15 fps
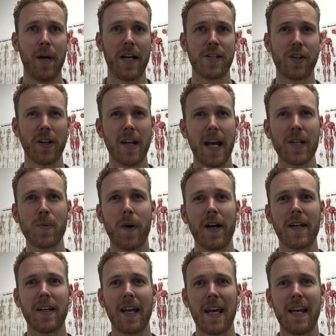So next
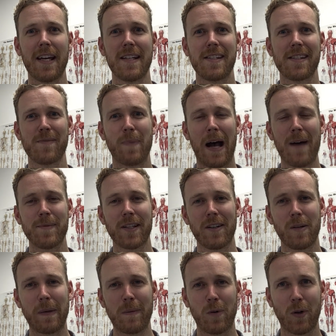one is perhaps a
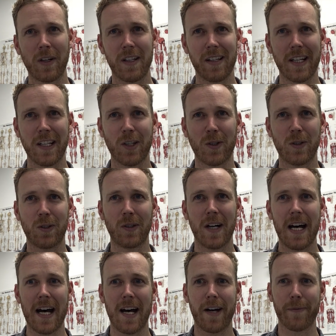little bit more clinical.
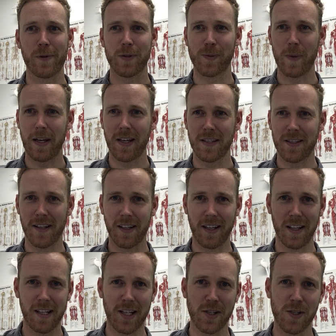I'm speaking to the
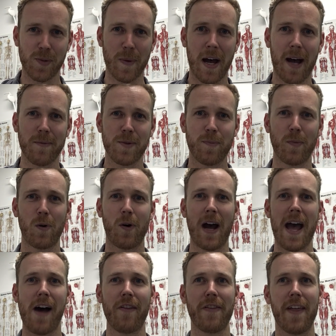clinicians perhaps more
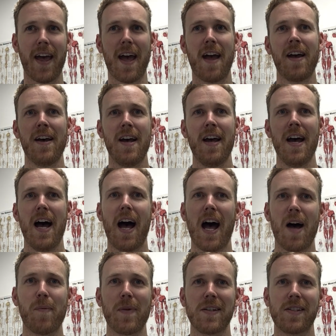out there.
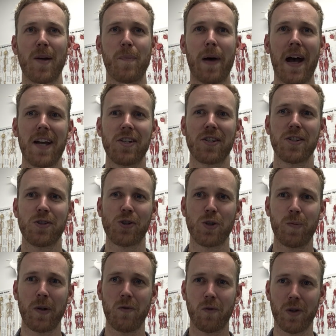Is that patients should
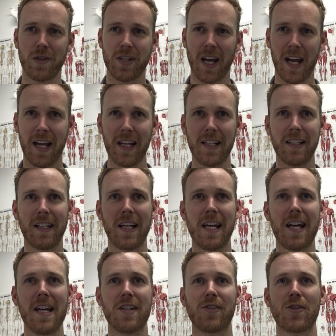be
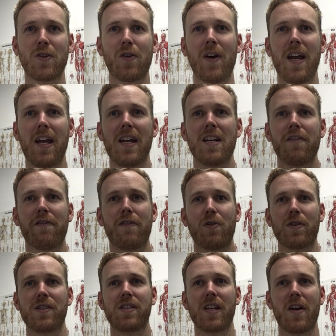routinely screened for
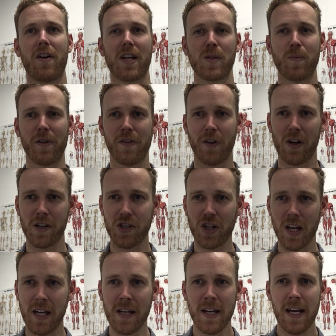serious
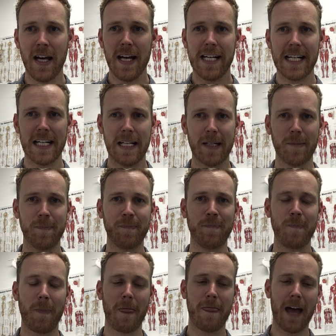pathology.
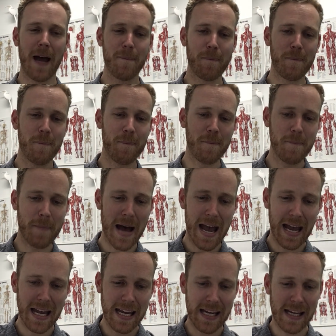That
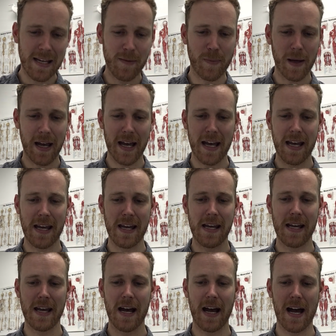may
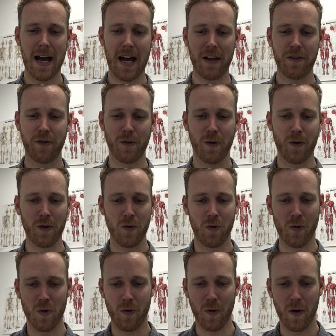be
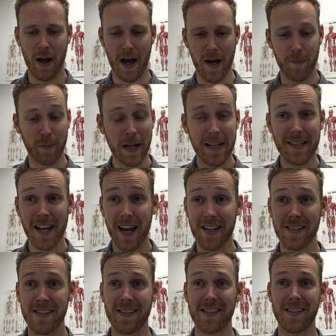through blood
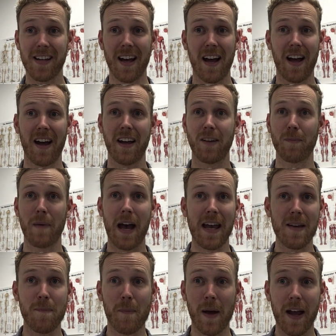tests, it
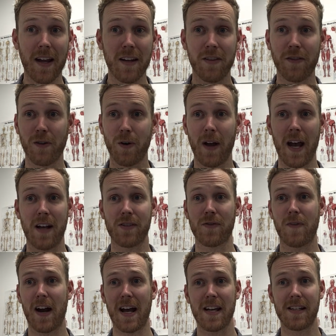may be through
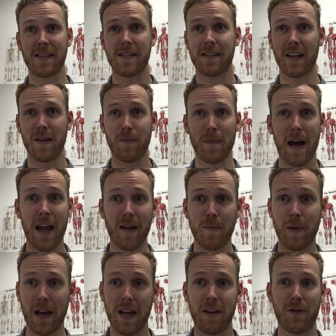x-rays, it may
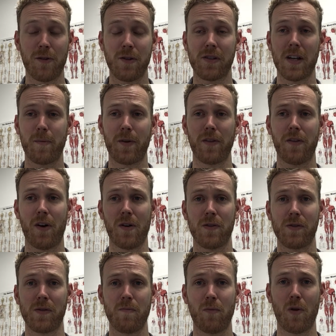be through some of
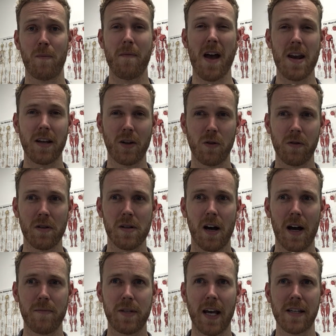those more medical
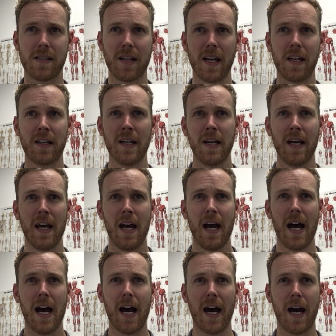type testing.
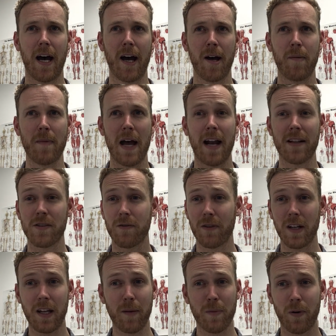And it's a
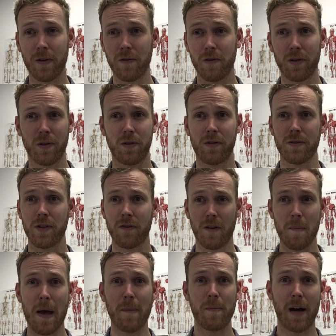really important rule to
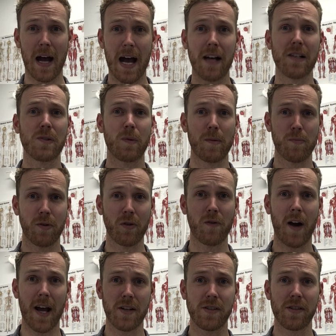remember as we
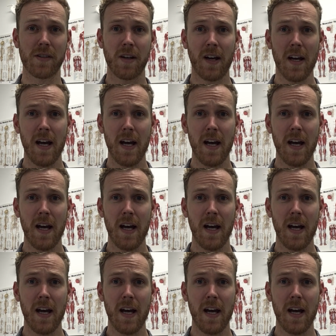progress.